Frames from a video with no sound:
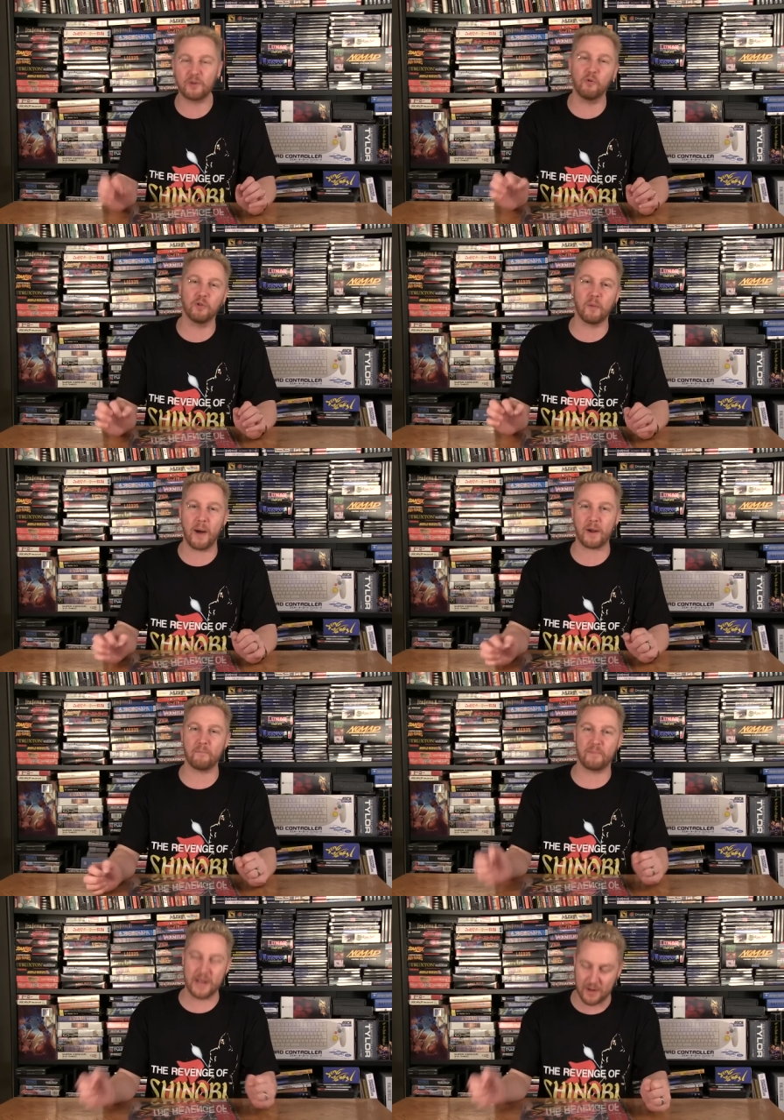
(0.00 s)
cool about
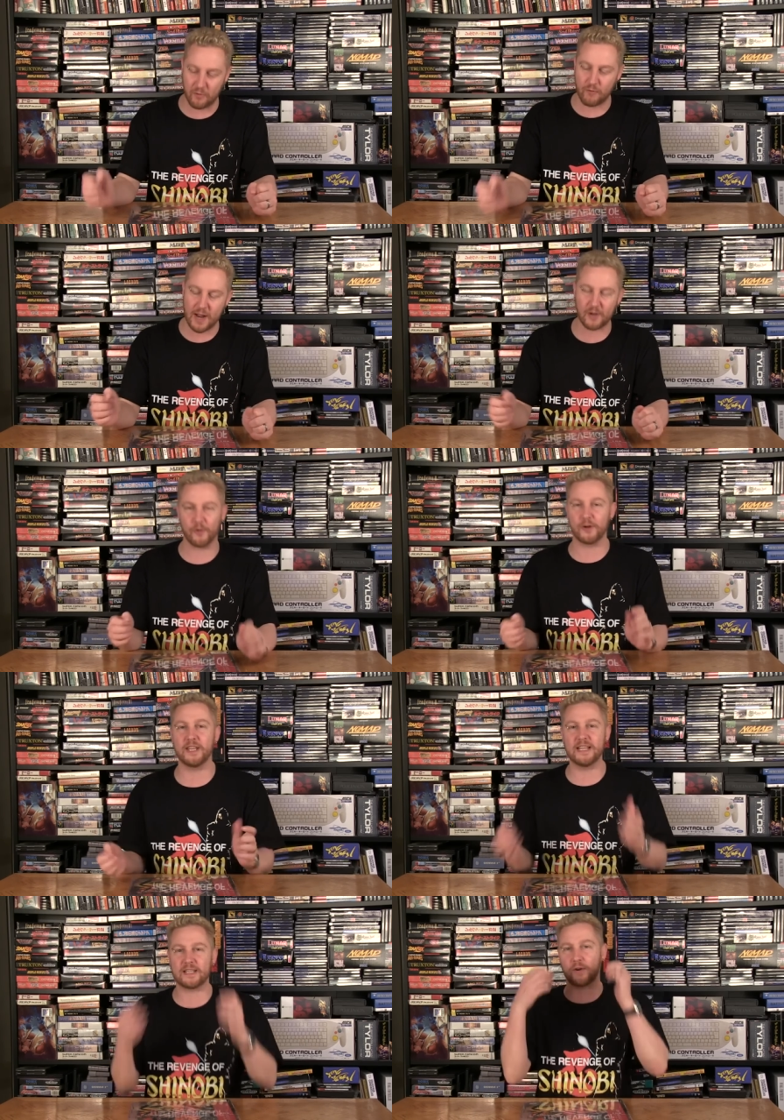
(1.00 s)
it being on record.
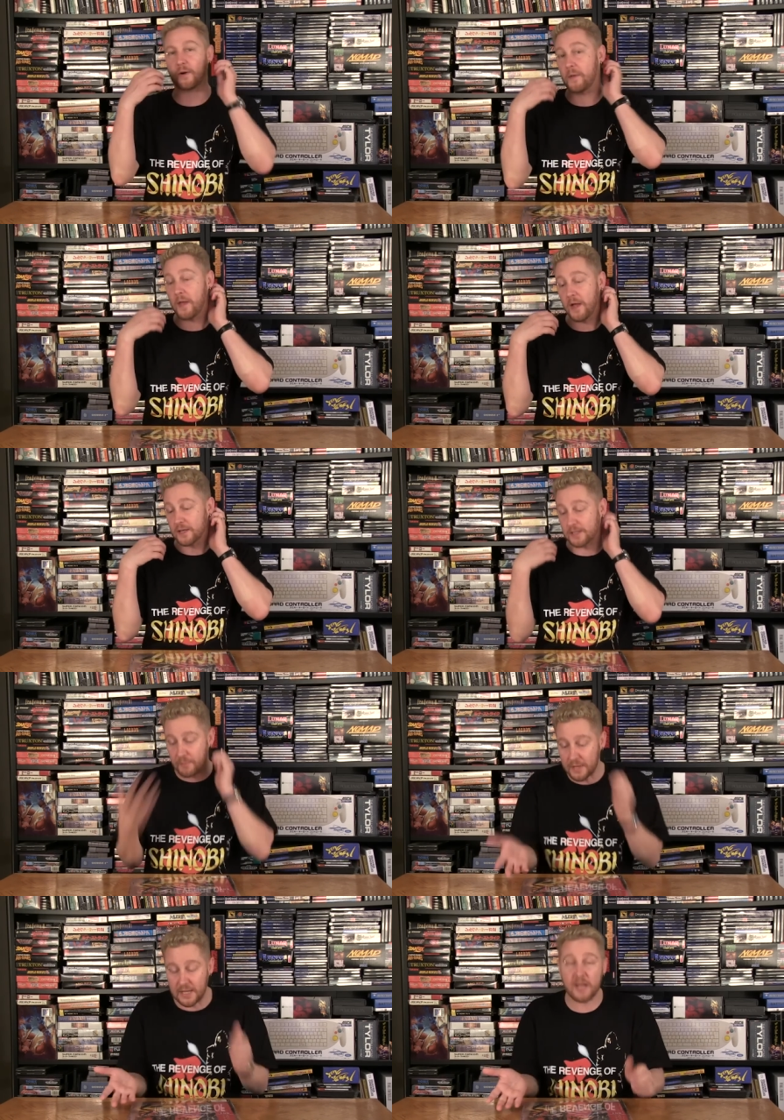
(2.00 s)
These are
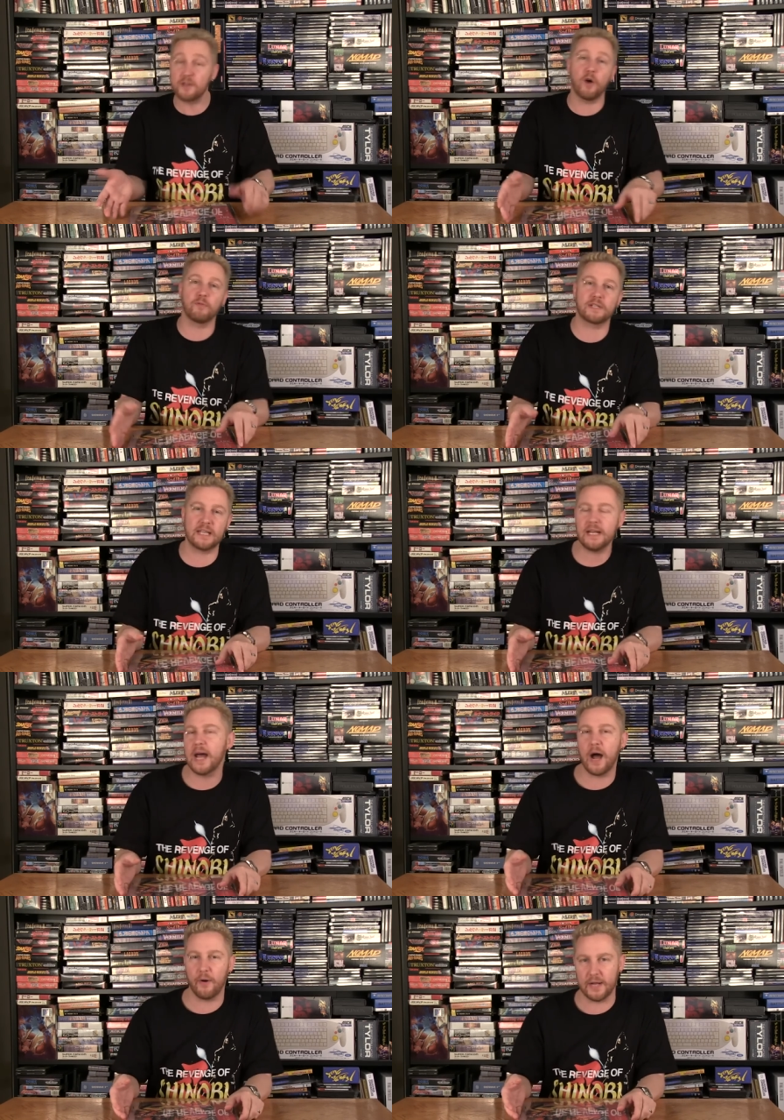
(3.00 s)
something that you don't see
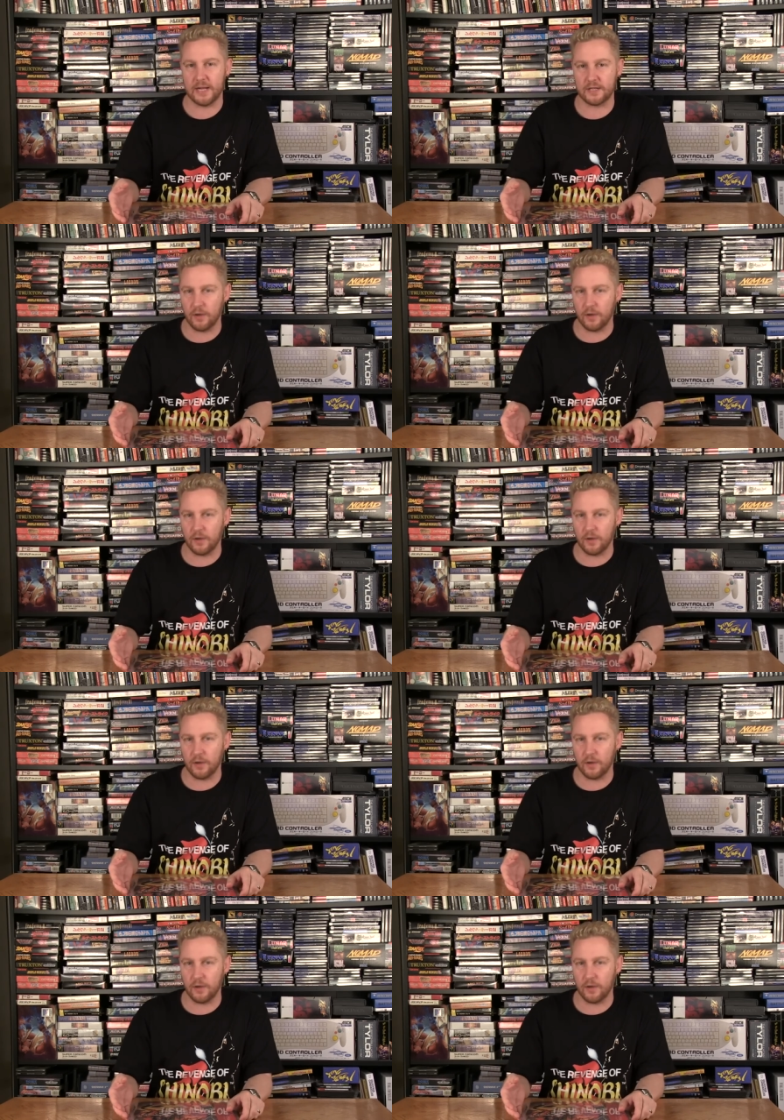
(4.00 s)
nowadays.